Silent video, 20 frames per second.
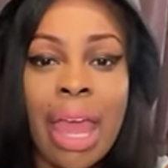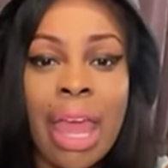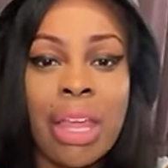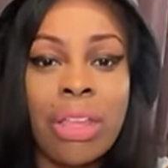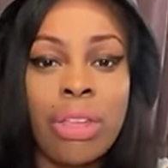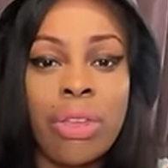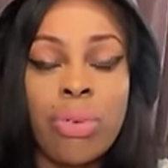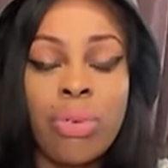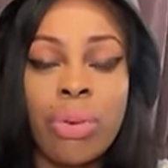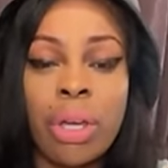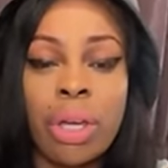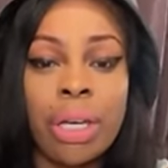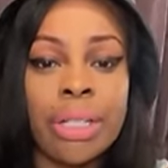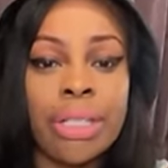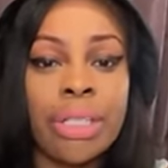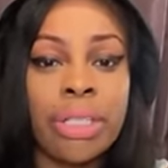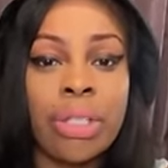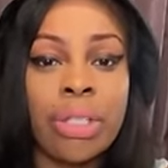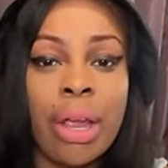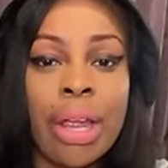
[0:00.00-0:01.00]
And you could
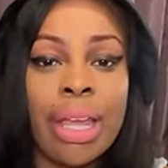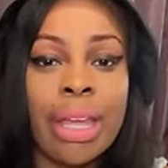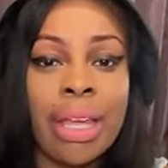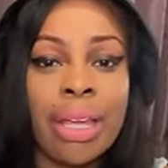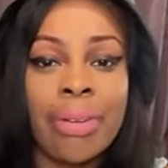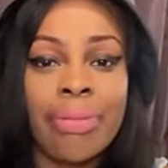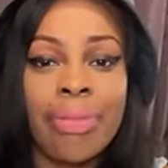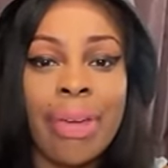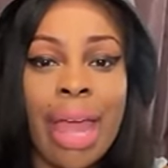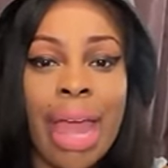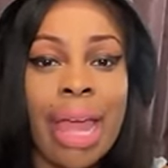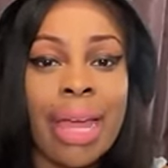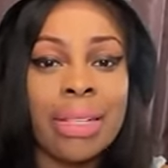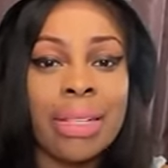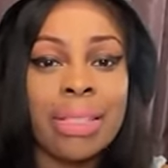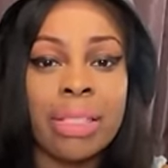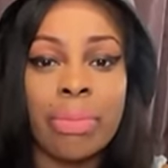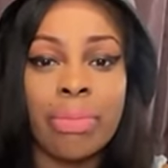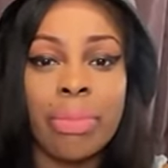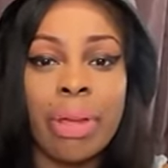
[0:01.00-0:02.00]
have started, he could have
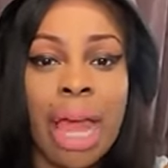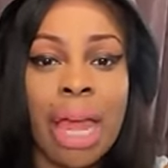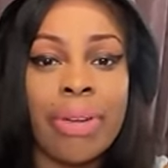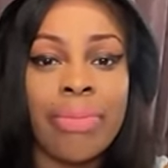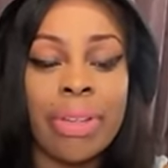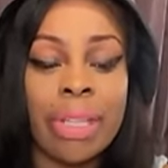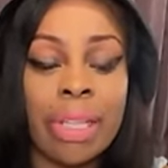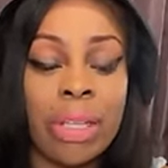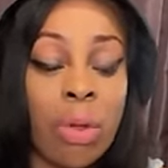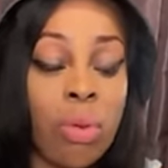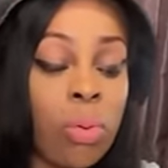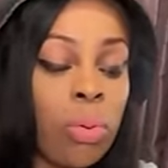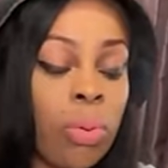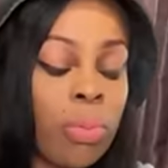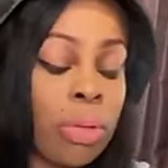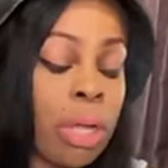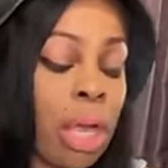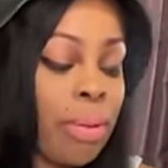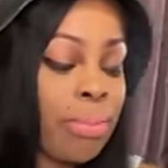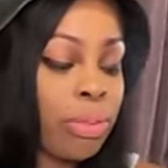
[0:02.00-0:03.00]
had some kind of a,
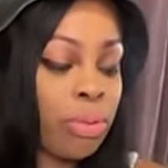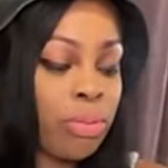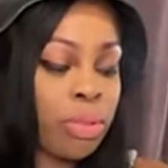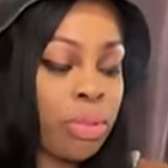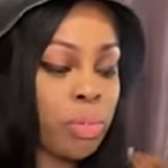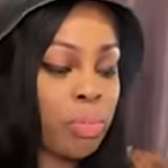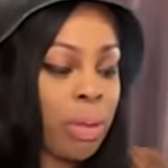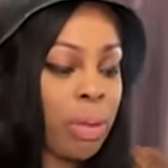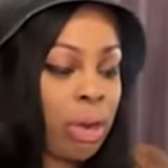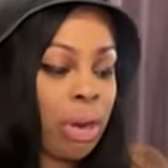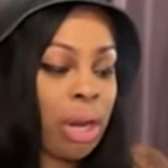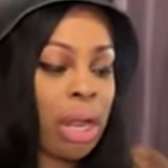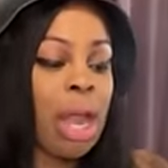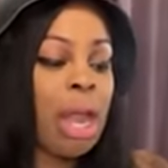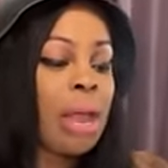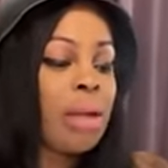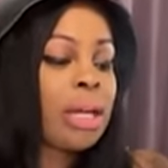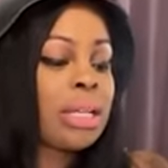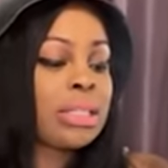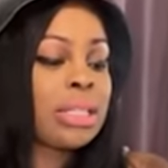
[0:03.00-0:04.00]
oh, come through spirit.
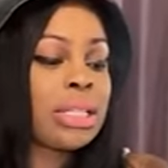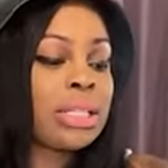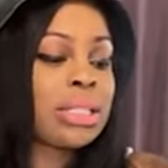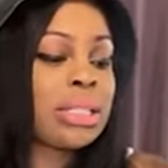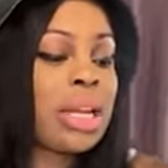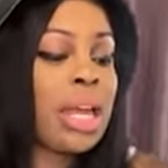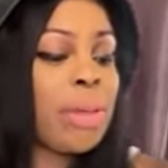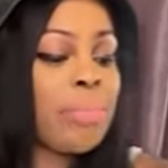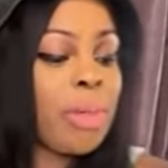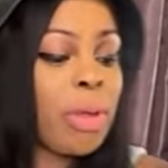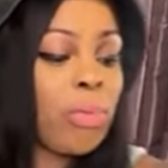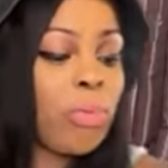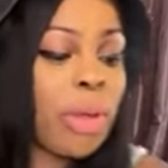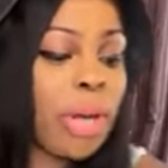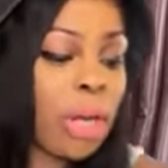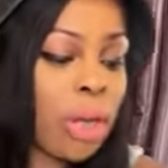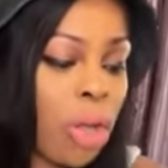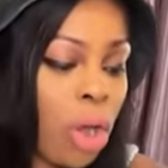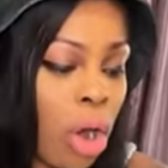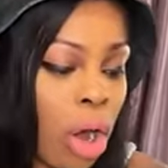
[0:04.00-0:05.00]
Because he's sleeping
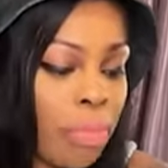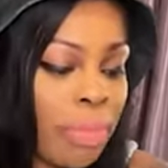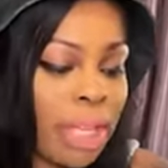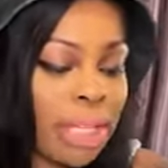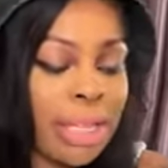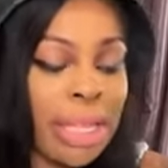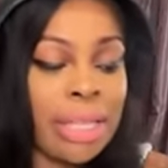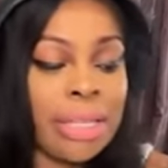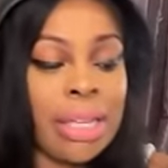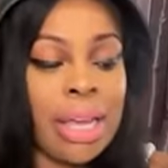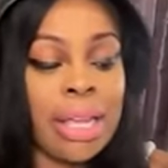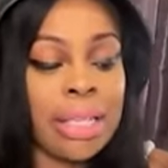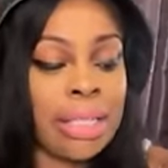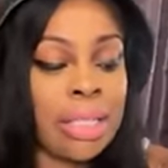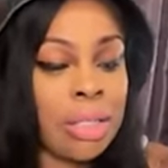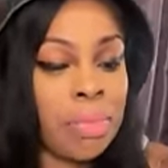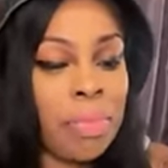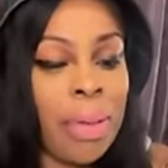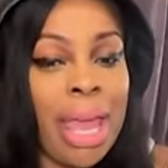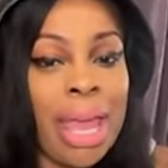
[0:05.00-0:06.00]
with a karmic that
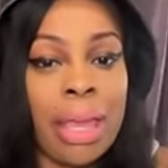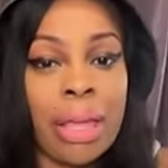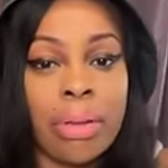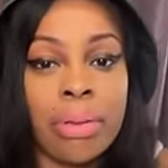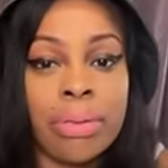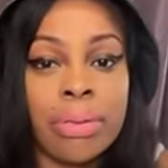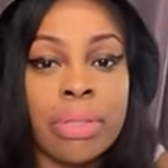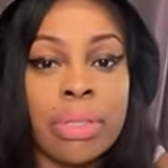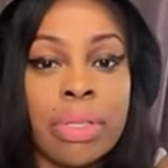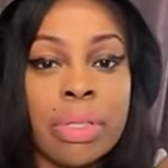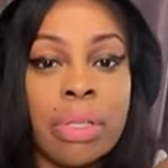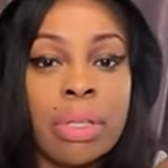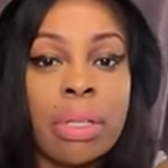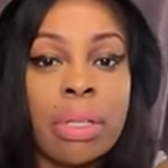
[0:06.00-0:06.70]
does spells.